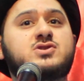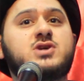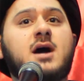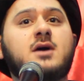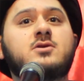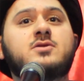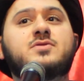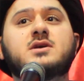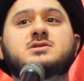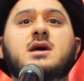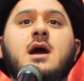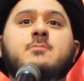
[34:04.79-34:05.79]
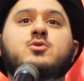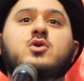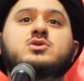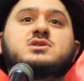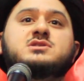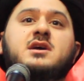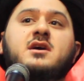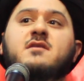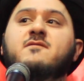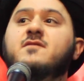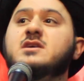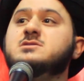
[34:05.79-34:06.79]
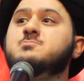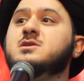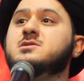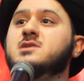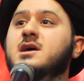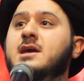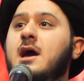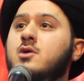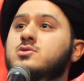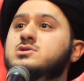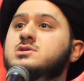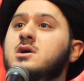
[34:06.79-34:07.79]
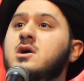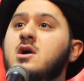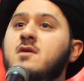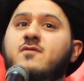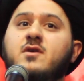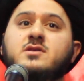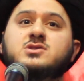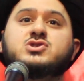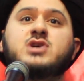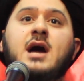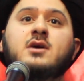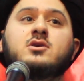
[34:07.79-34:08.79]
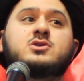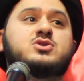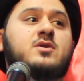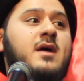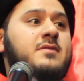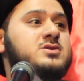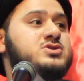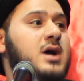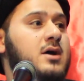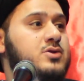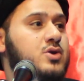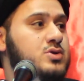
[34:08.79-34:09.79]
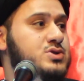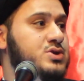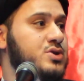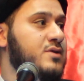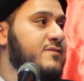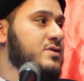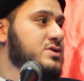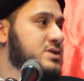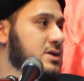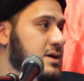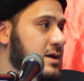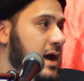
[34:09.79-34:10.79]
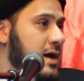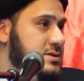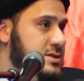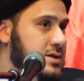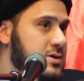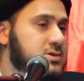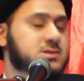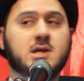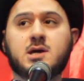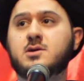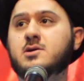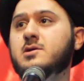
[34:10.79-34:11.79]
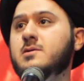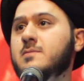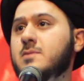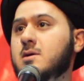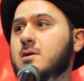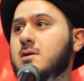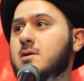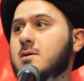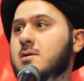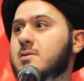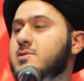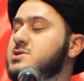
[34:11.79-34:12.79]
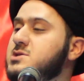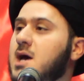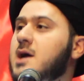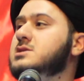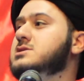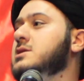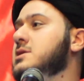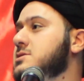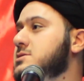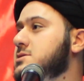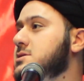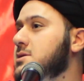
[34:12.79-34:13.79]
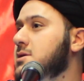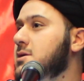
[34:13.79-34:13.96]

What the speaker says: a child, they say, I'm going to set an investment account for this child so that this child goes to university 18 years later. This is excellent.